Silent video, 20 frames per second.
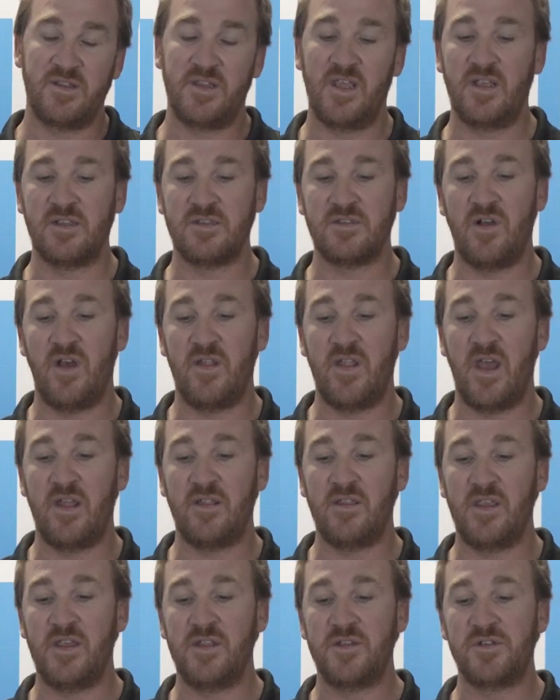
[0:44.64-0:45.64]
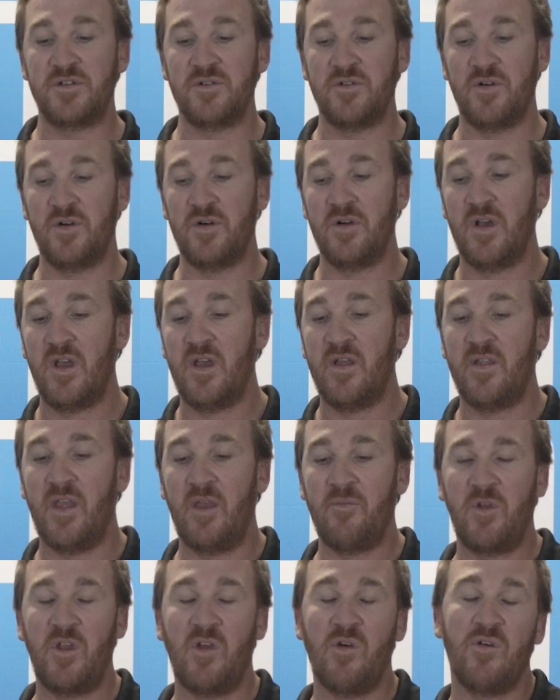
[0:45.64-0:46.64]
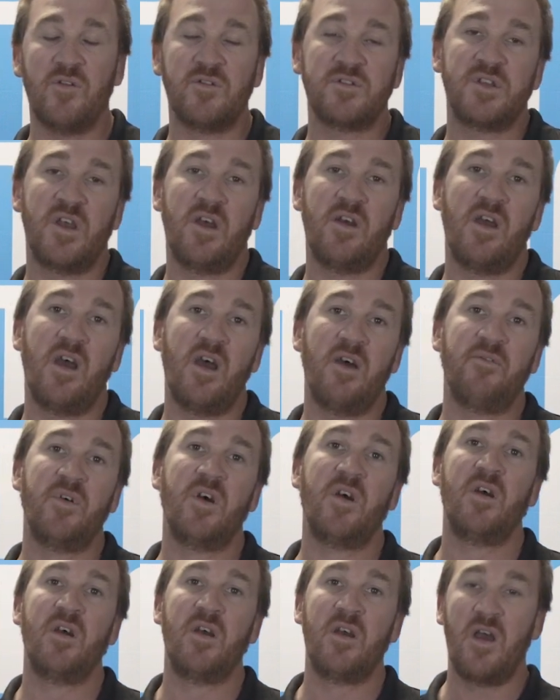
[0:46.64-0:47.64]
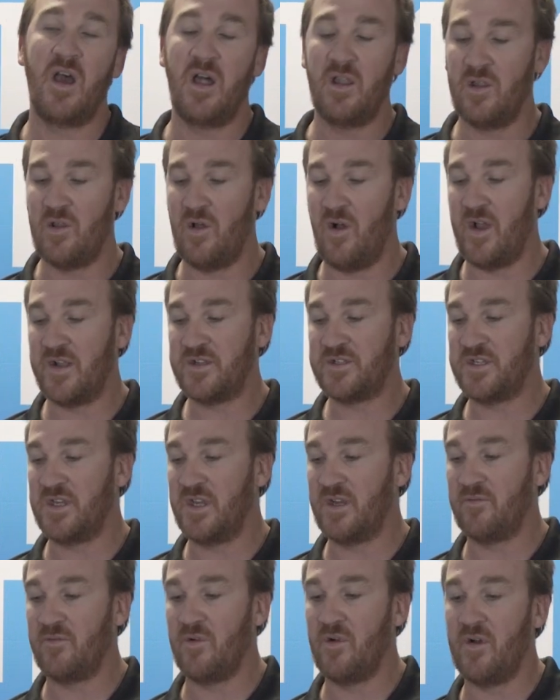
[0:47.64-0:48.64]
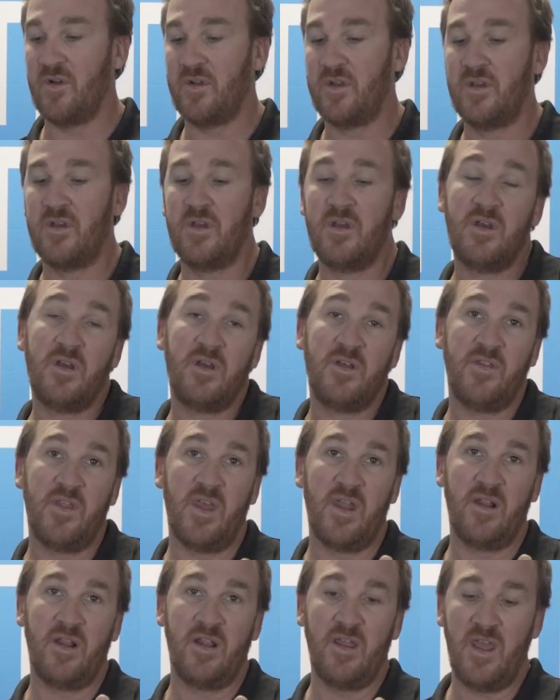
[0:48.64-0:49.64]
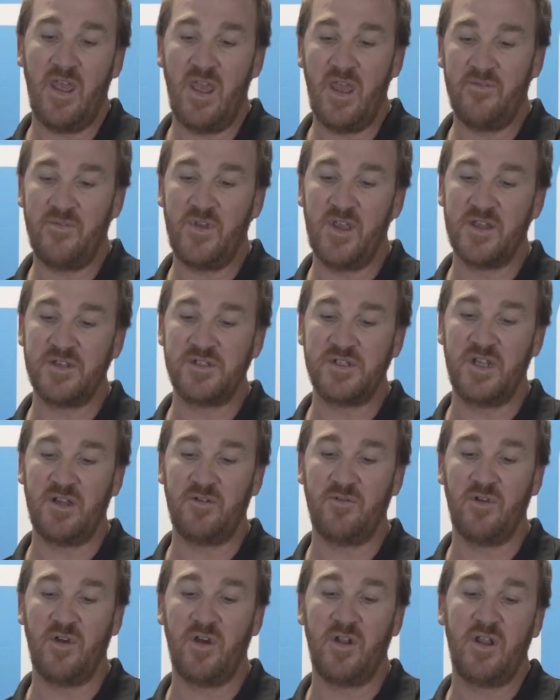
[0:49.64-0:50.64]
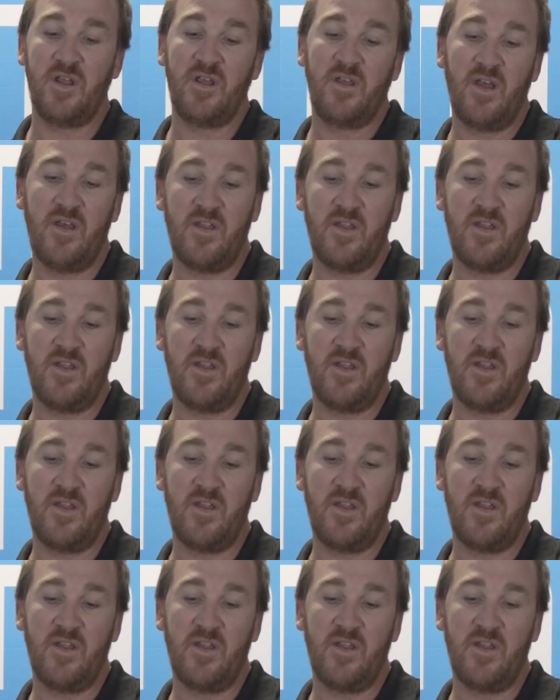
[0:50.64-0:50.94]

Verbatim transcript: and things like that in the inshore. And we also have a light jig rod, then a heavier jig rod.